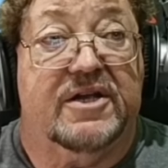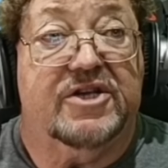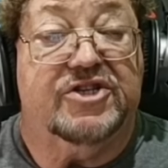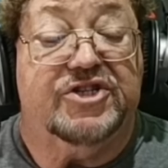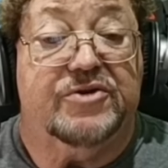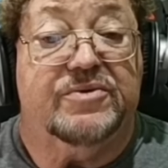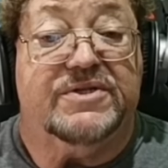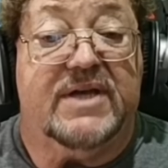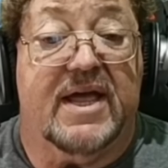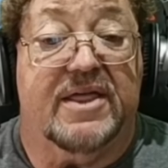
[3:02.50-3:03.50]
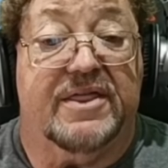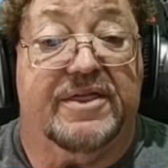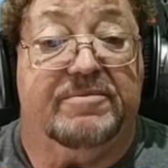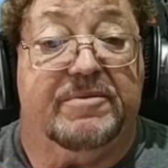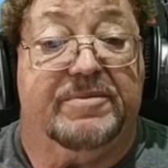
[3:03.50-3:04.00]
June
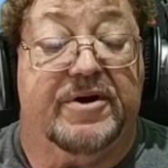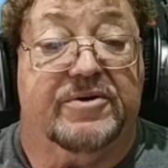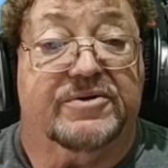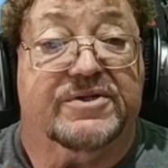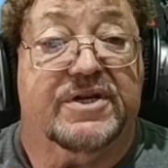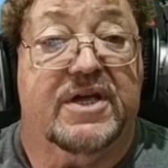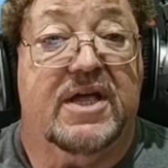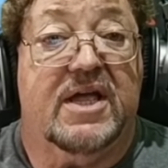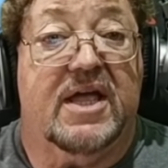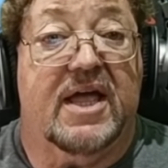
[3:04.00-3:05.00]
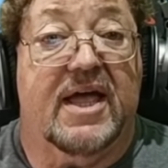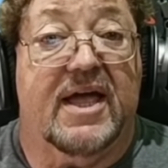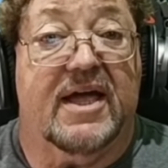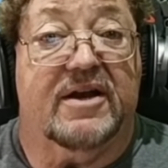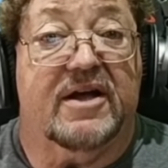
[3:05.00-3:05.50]
10th proposed
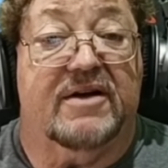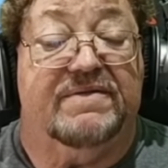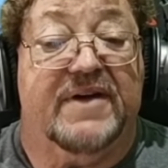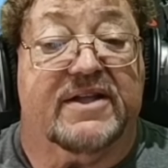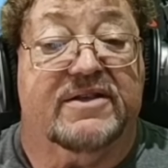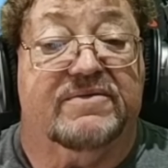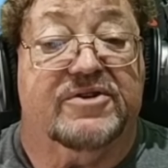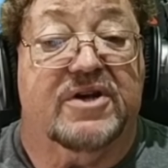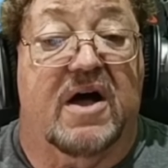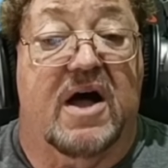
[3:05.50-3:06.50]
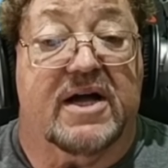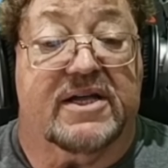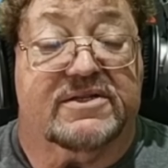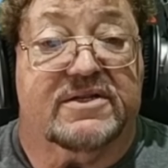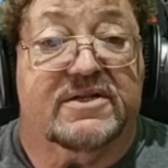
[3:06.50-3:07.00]
and effective
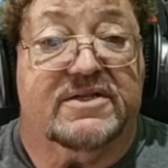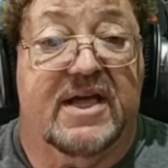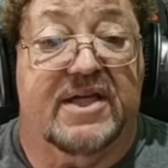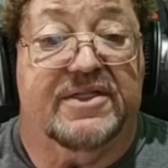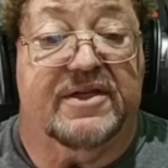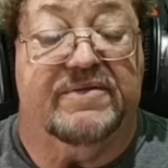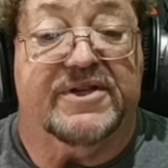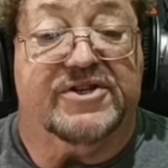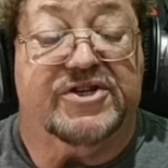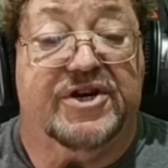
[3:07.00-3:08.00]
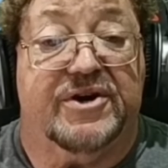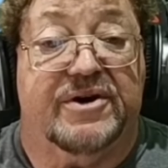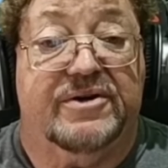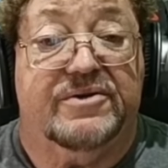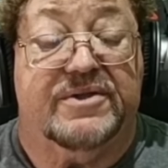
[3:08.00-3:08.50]
August 10th of this
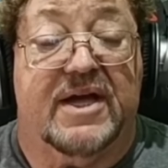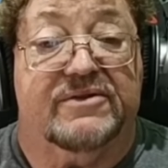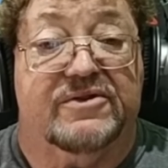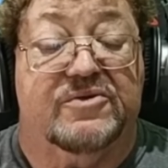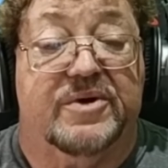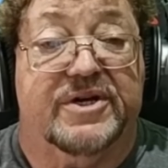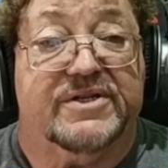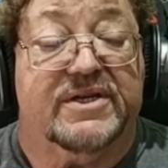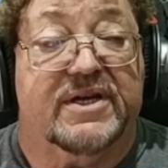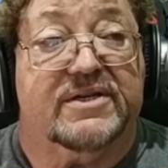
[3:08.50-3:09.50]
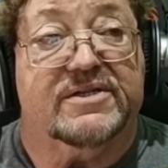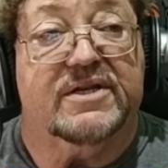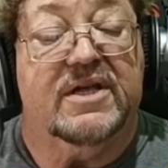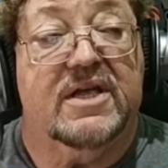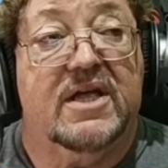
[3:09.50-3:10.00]
year, 2026,
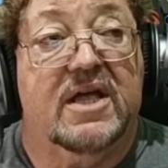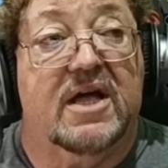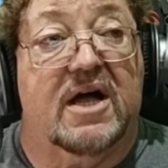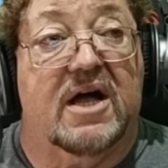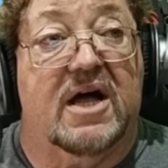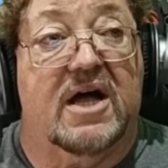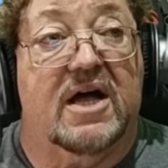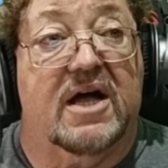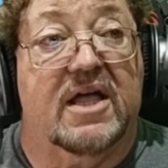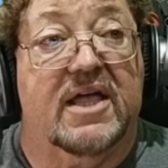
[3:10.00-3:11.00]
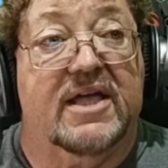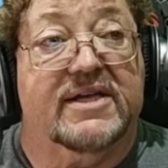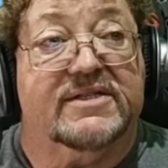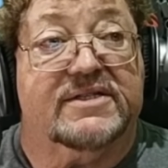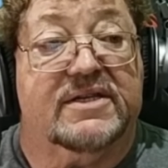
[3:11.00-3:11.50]

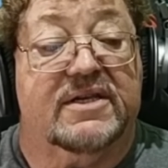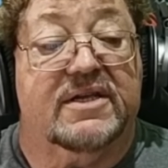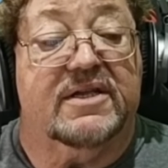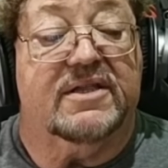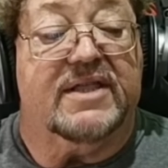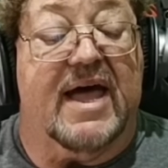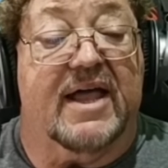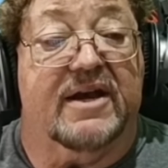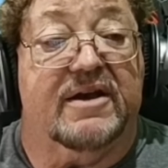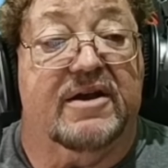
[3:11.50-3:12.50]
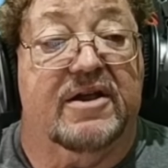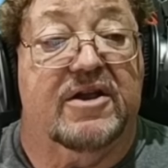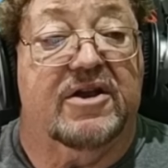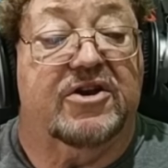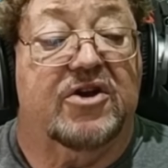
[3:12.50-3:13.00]
is that
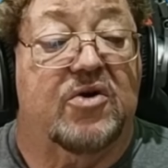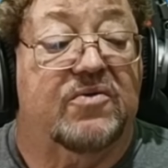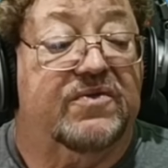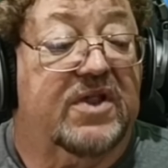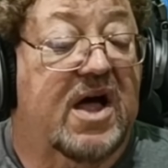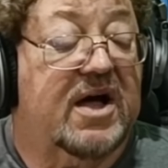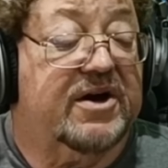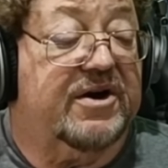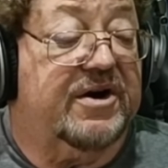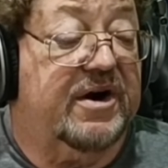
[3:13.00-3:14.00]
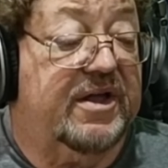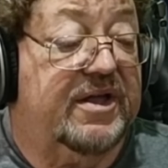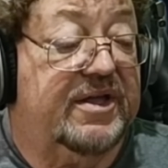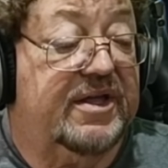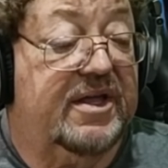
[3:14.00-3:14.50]
no vlogger
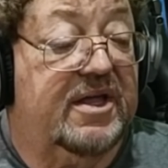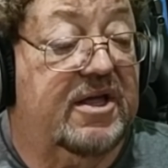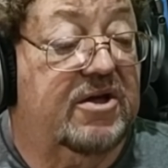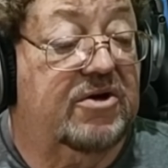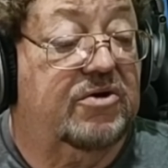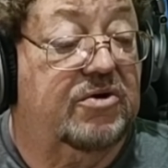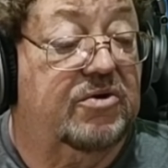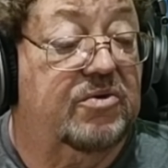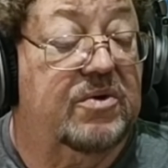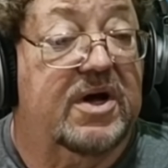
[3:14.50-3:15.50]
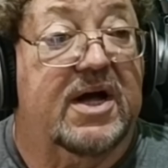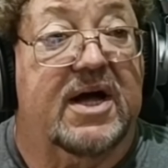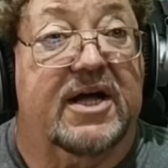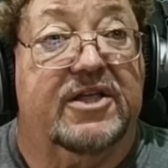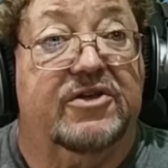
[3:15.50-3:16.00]
who
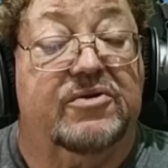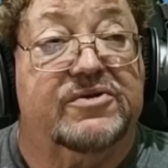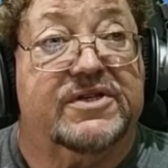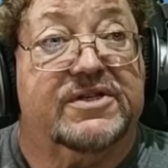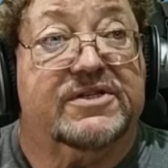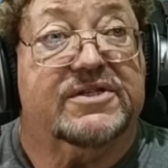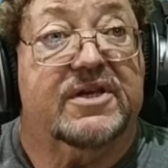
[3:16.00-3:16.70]
uses